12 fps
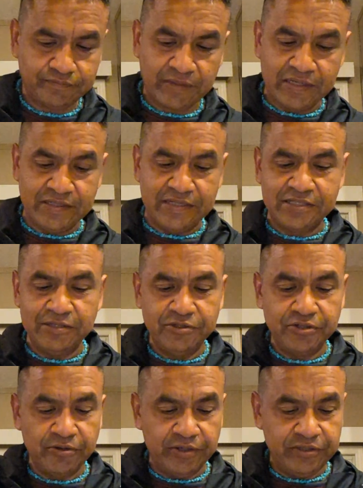Because they see
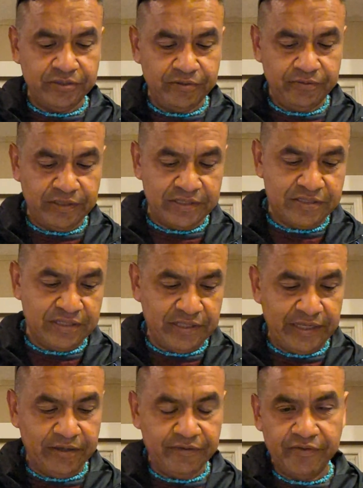what you're going through. They've seen
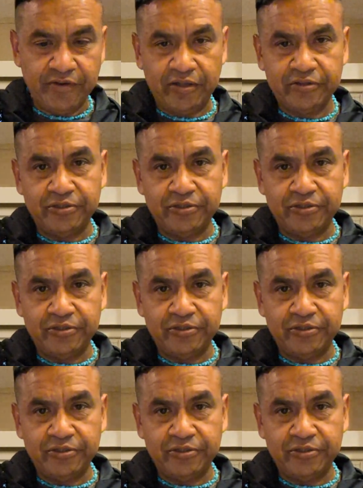the hell you've gone